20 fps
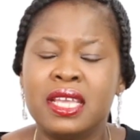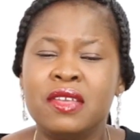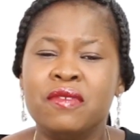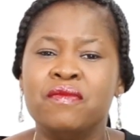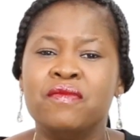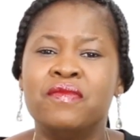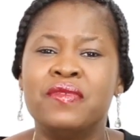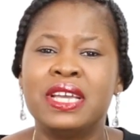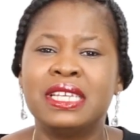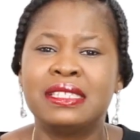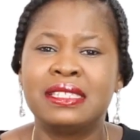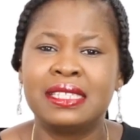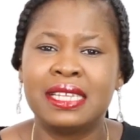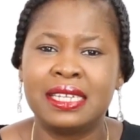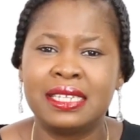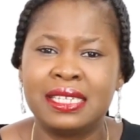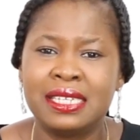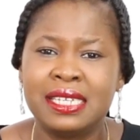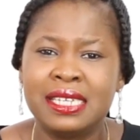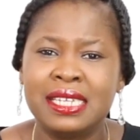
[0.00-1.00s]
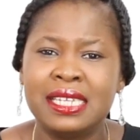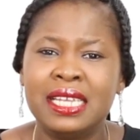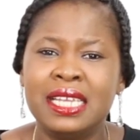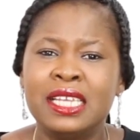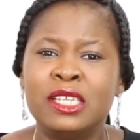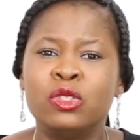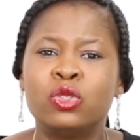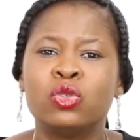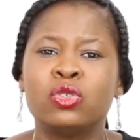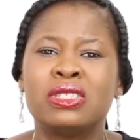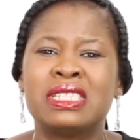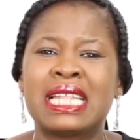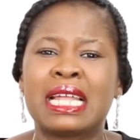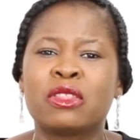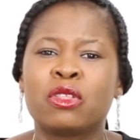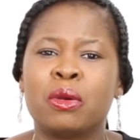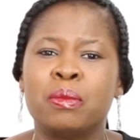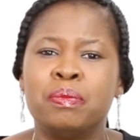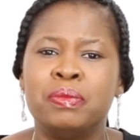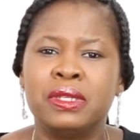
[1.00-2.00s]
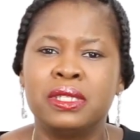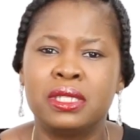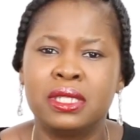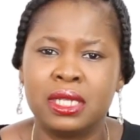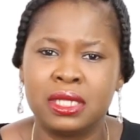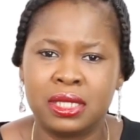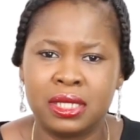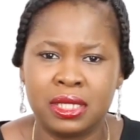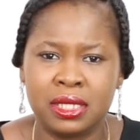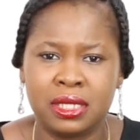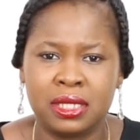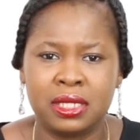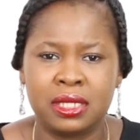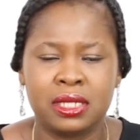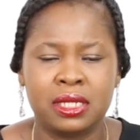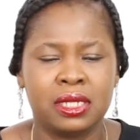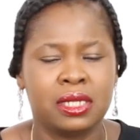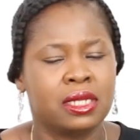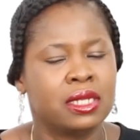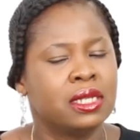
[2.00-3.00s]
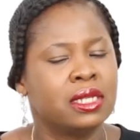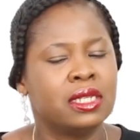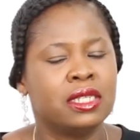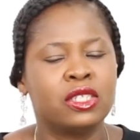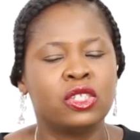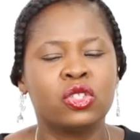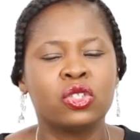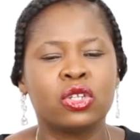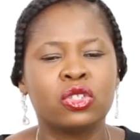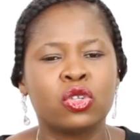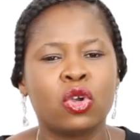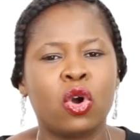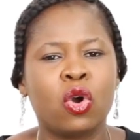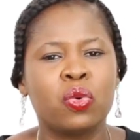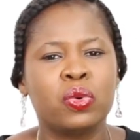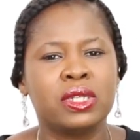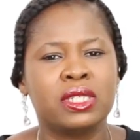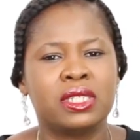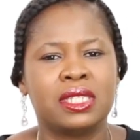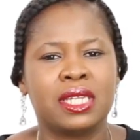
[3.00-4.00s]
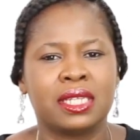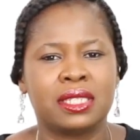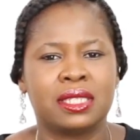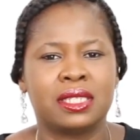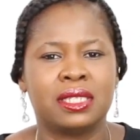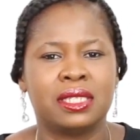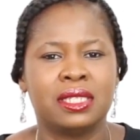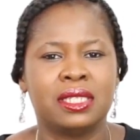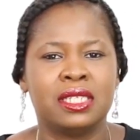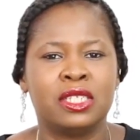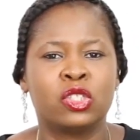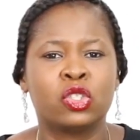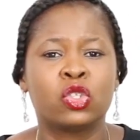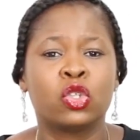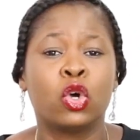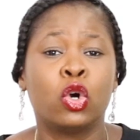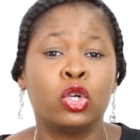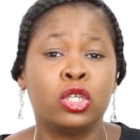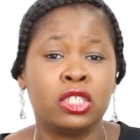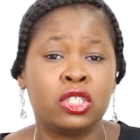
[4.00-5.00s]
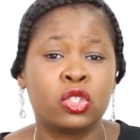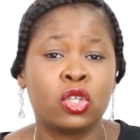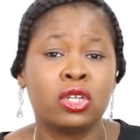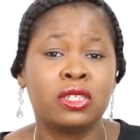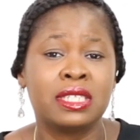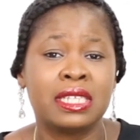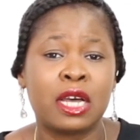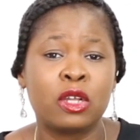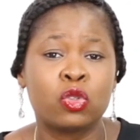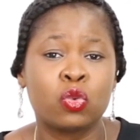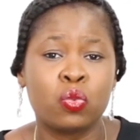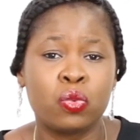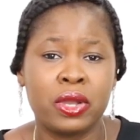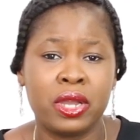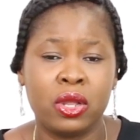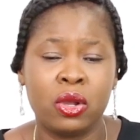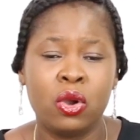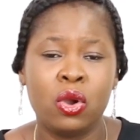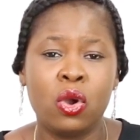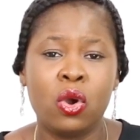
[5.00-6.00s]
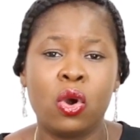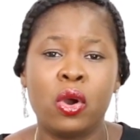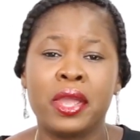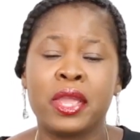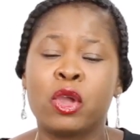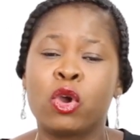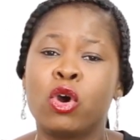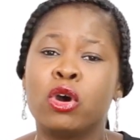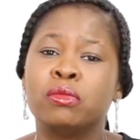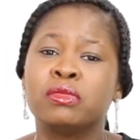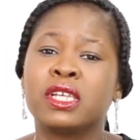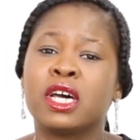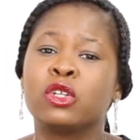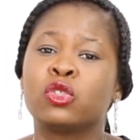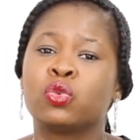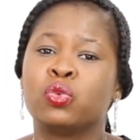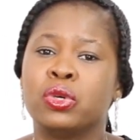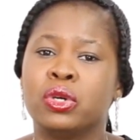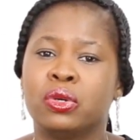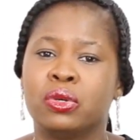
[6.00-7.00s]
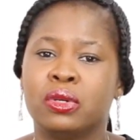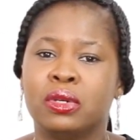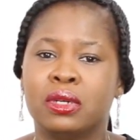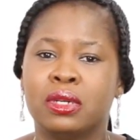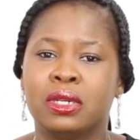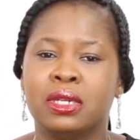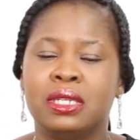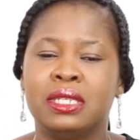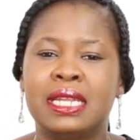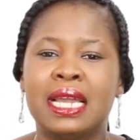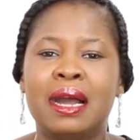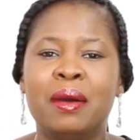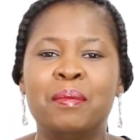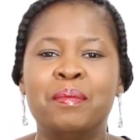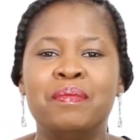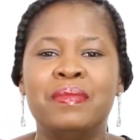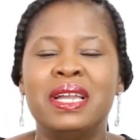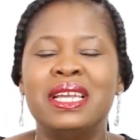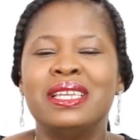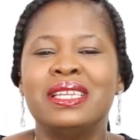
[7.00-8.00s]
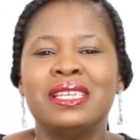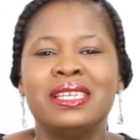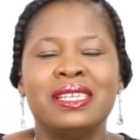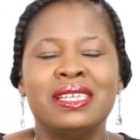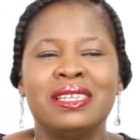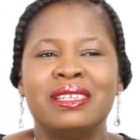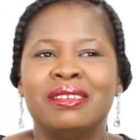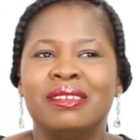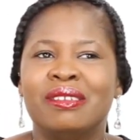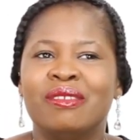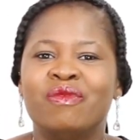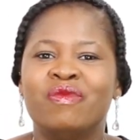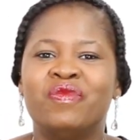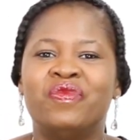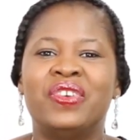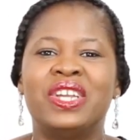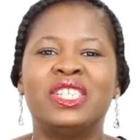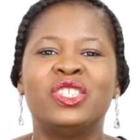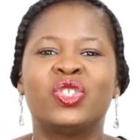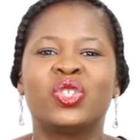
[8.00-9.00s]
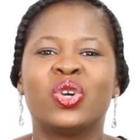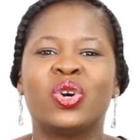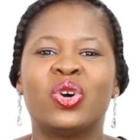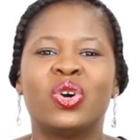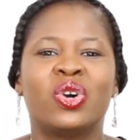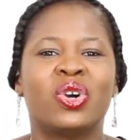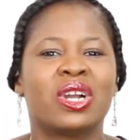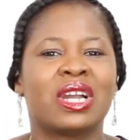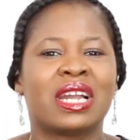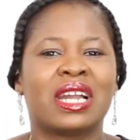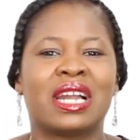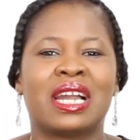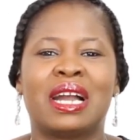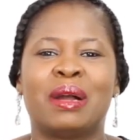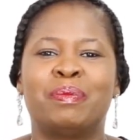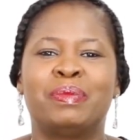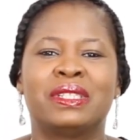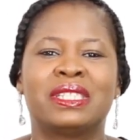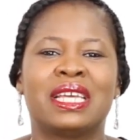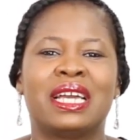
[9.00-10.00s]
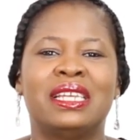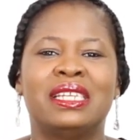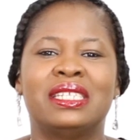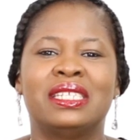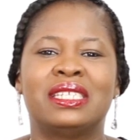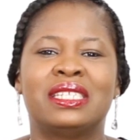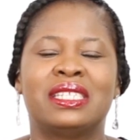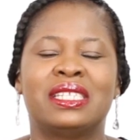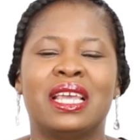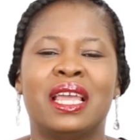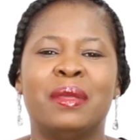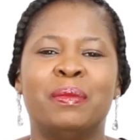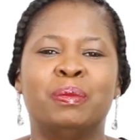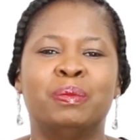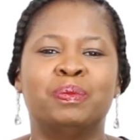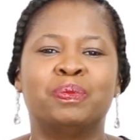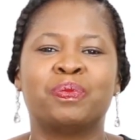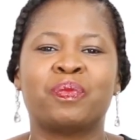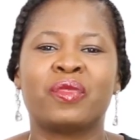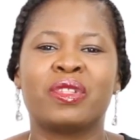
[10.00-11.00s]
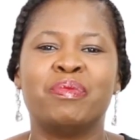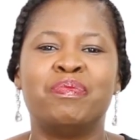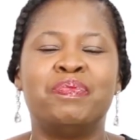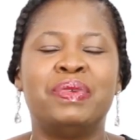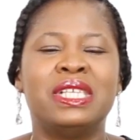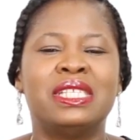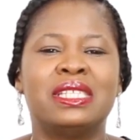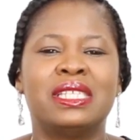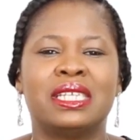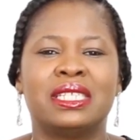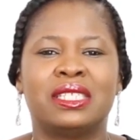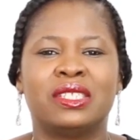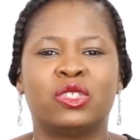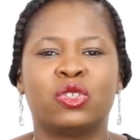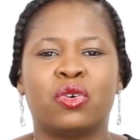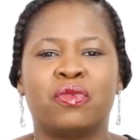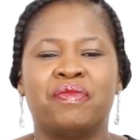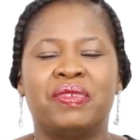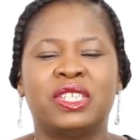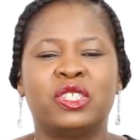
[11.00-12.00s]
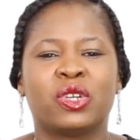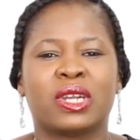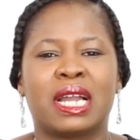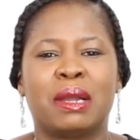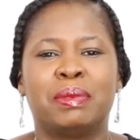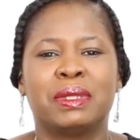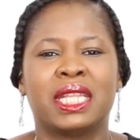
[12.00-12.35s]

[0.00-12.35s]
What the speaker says: invested into startup businesses is not always that it turns out well or it comes out well. There are many venture capitalist businesses, or venture